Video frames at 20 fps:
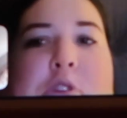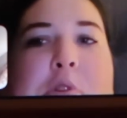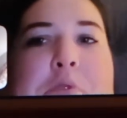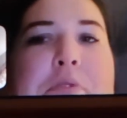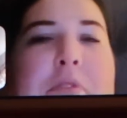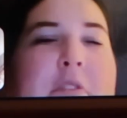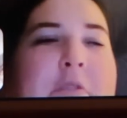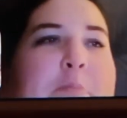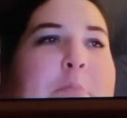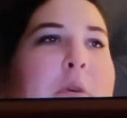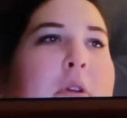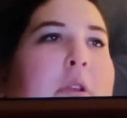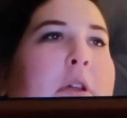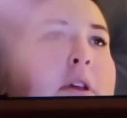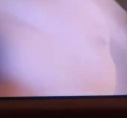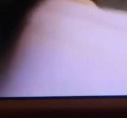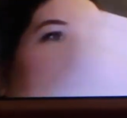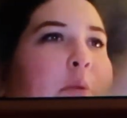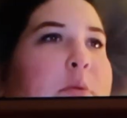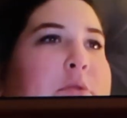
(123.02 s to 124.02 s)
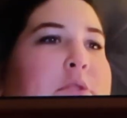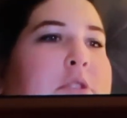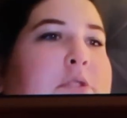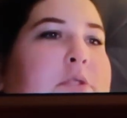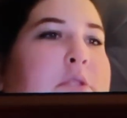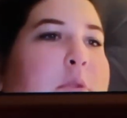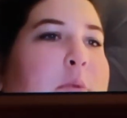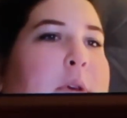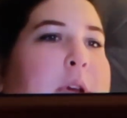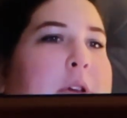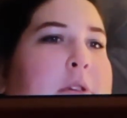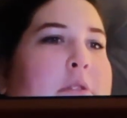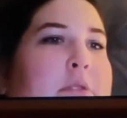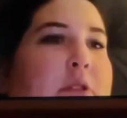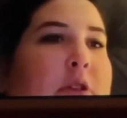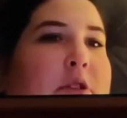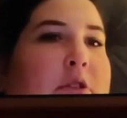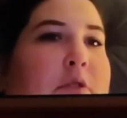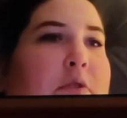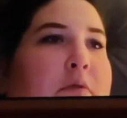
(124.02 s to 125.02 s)
Joseph bully you into doing
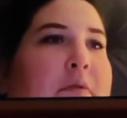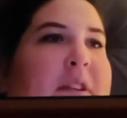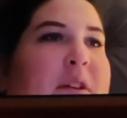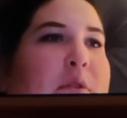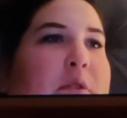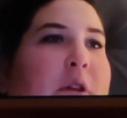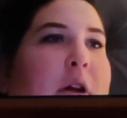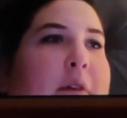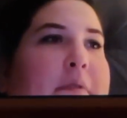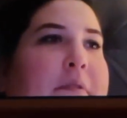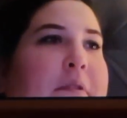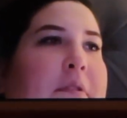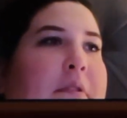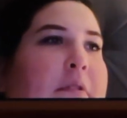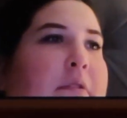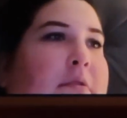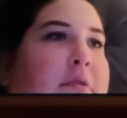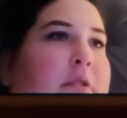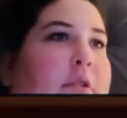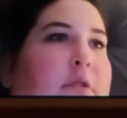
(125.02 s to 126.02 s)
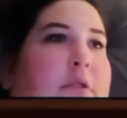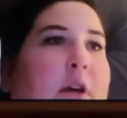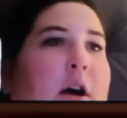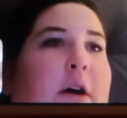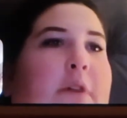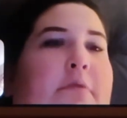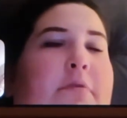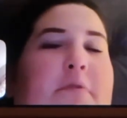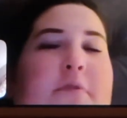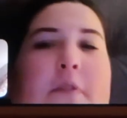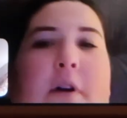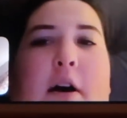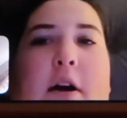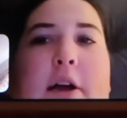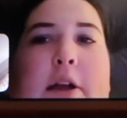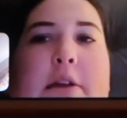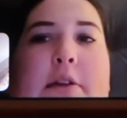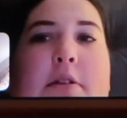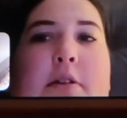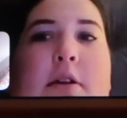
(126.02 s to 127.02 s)
the new field offices. They're not
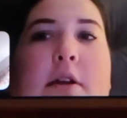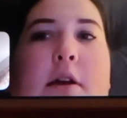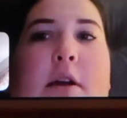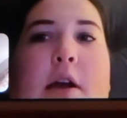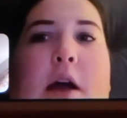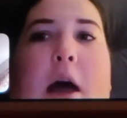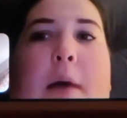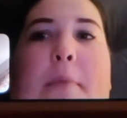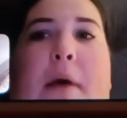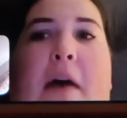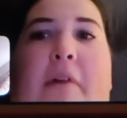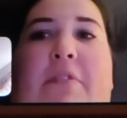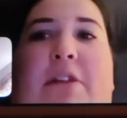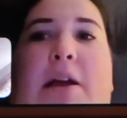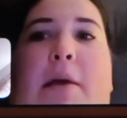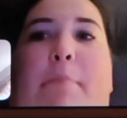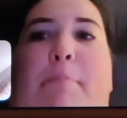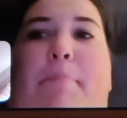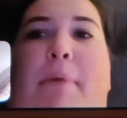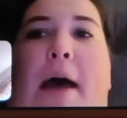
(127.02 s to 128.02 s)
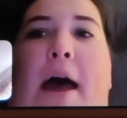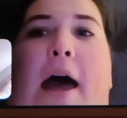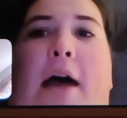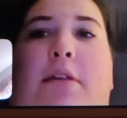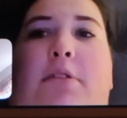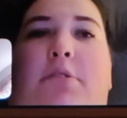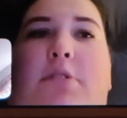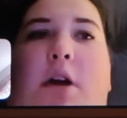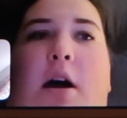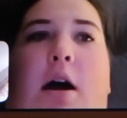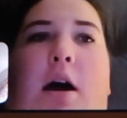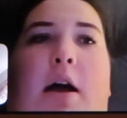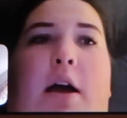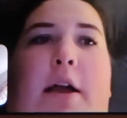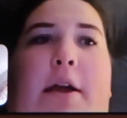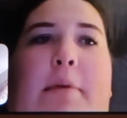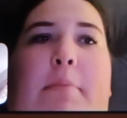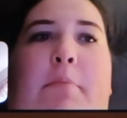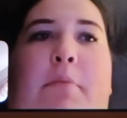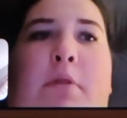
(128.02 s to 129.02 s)
fun I'm having a bad
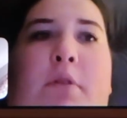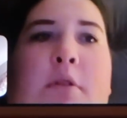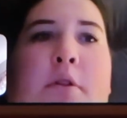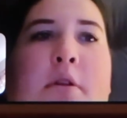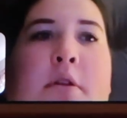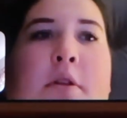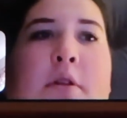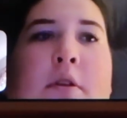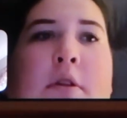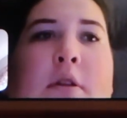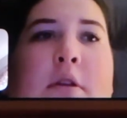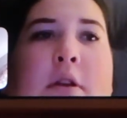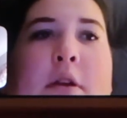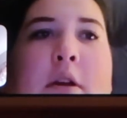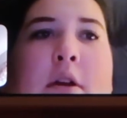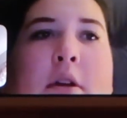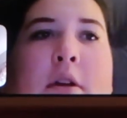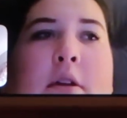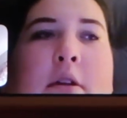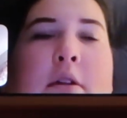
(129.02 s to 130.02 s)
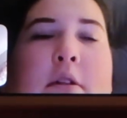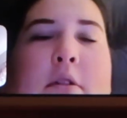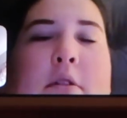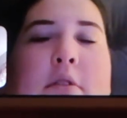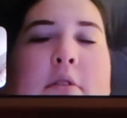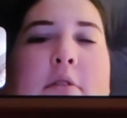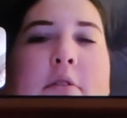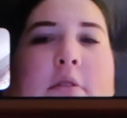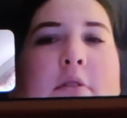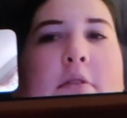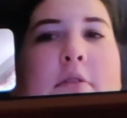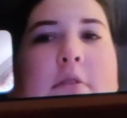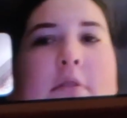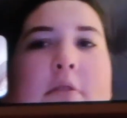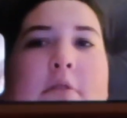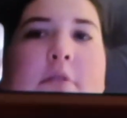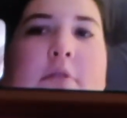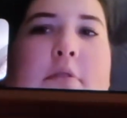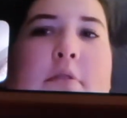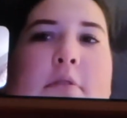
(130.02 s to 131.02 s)
time.
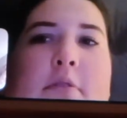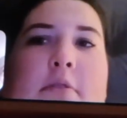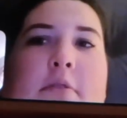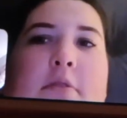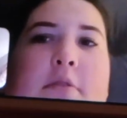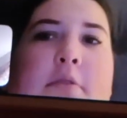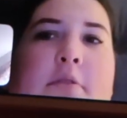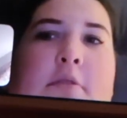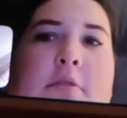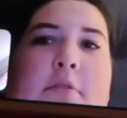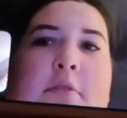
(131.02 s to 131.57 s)
Just gamer girl